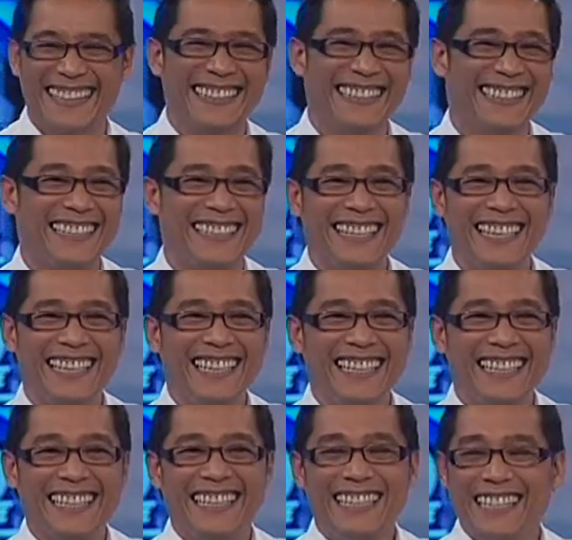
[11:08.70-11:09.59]

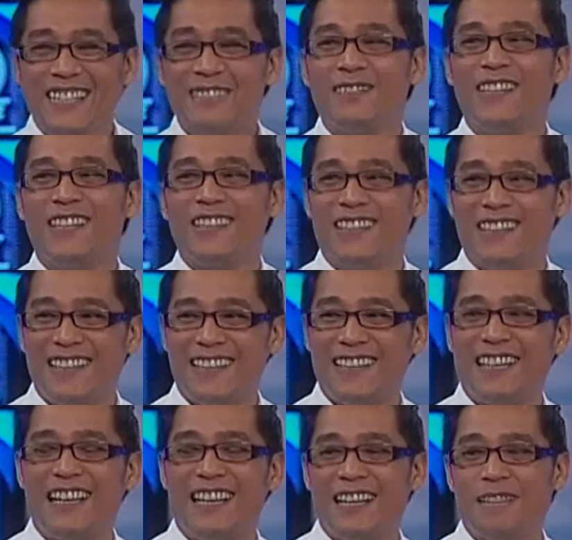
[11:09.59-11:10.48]
Yeah.
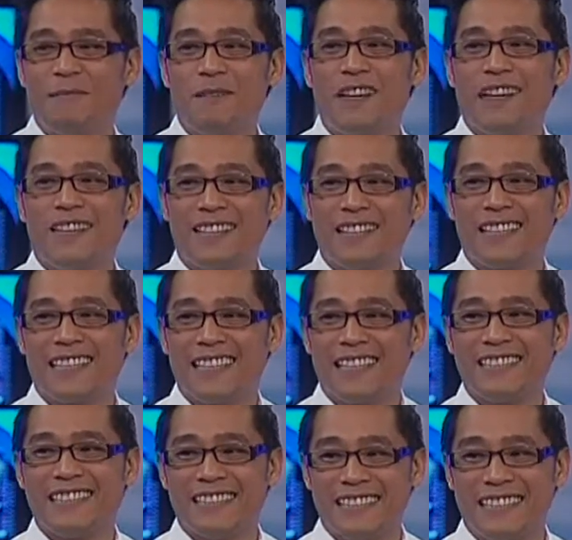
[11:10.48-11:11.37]
Among other things, of